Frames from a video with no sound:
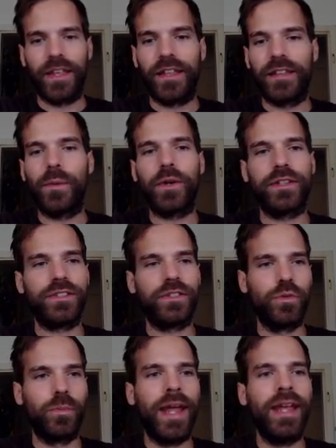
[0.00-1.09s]
Now what is a
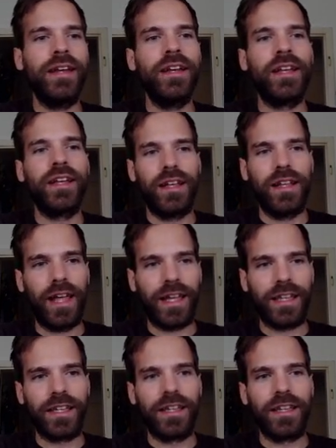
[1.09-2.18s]
domain? Like
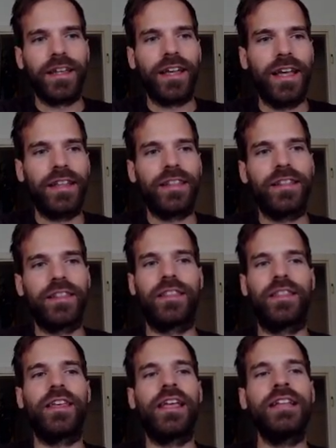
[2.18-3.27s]
in
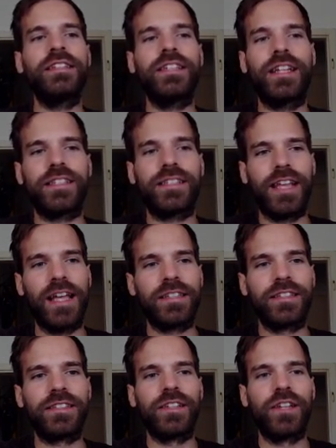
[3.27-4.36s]
the internet
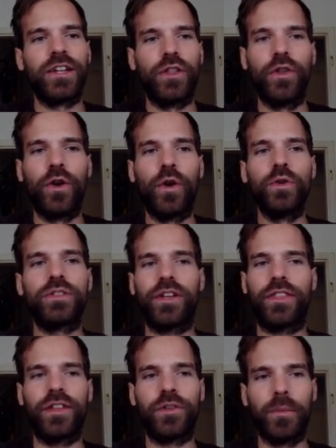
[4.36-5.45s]
sense, those are
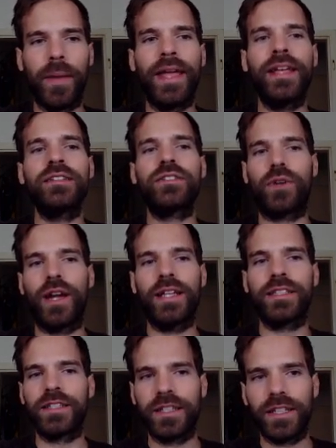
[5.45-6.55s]
the domains,
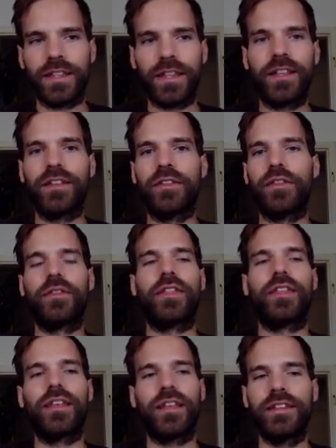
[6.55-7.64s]
right? The
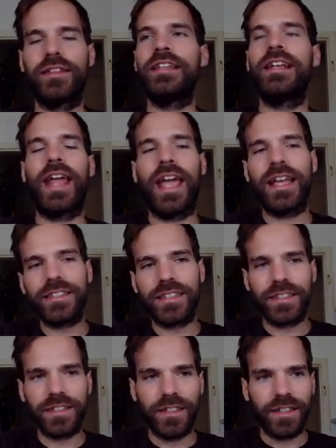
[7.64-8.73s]

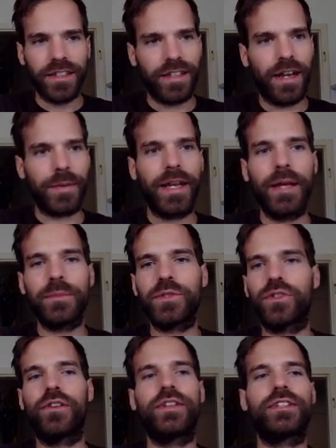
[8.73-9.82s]
DNS, Dynamic Name
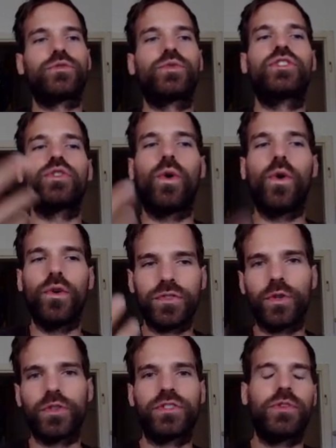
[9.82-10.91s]
Service, resolves
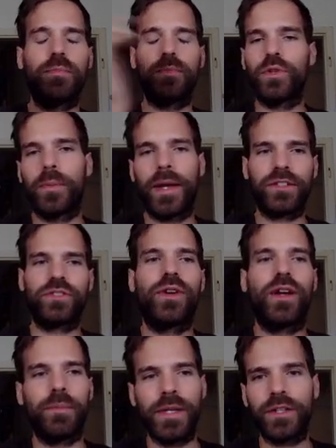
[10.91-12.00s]
those domains to
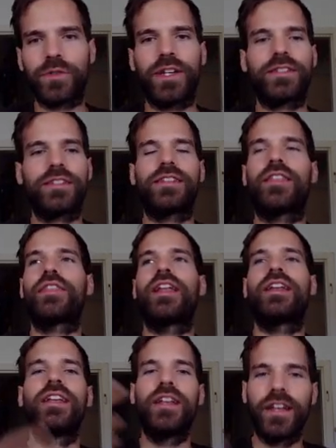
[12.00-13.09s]
IP addresses and
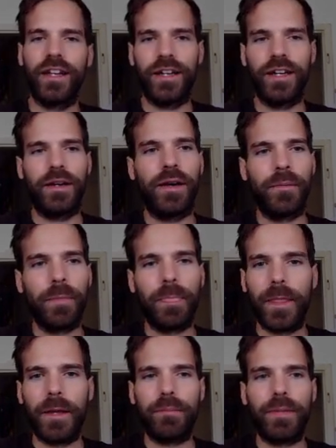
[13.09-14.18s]
then uh,
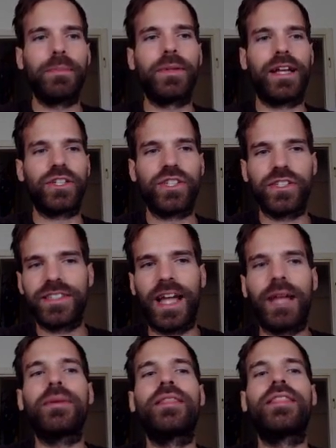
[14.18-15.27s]
people can just
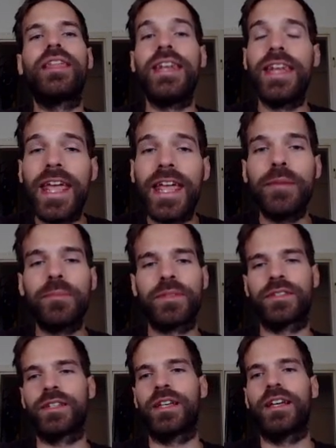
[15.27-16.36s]
type in the
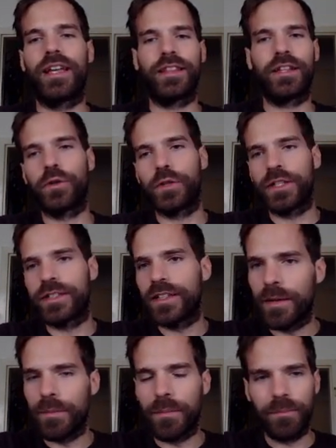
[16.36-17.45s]
names and they don't need to.
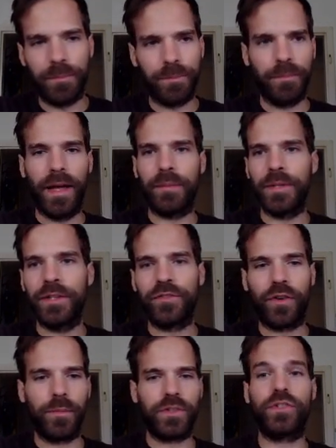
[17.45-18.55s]
Uh, IP
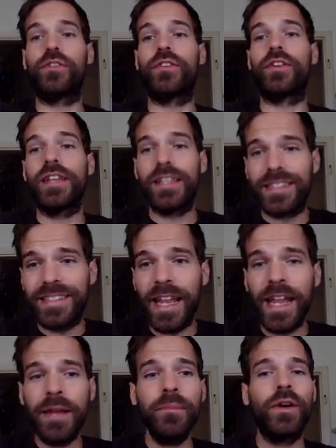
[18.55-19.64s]
from the server.
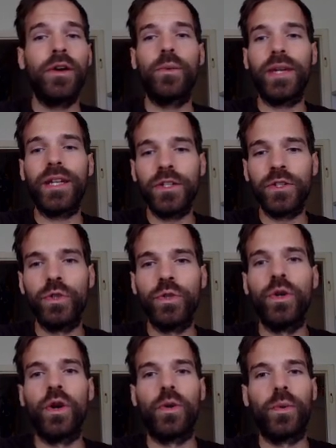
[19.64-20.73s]
Same we can
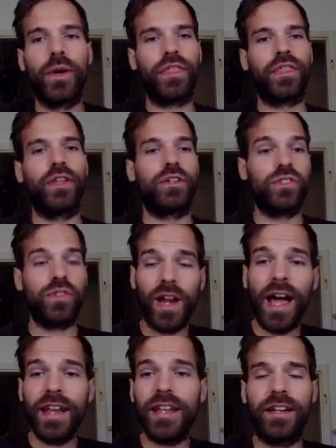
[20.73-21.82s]
do with
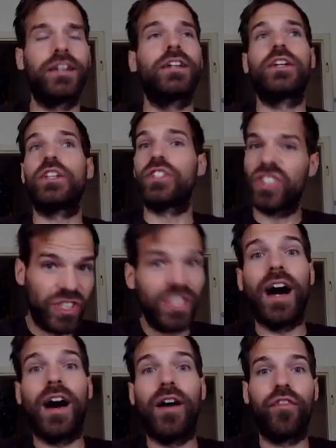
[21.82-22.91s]
Solana
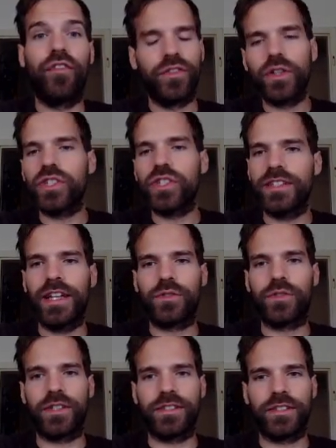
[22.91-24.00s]
stuff, not just
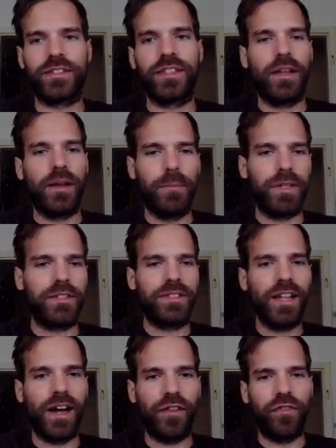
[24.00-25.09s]
addresses, but
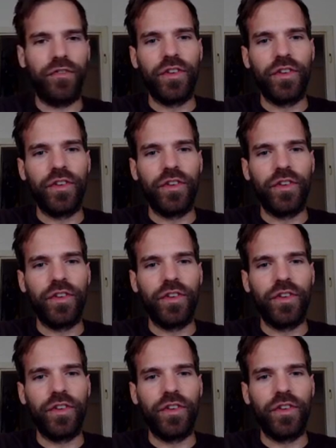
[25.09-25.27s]
stuff.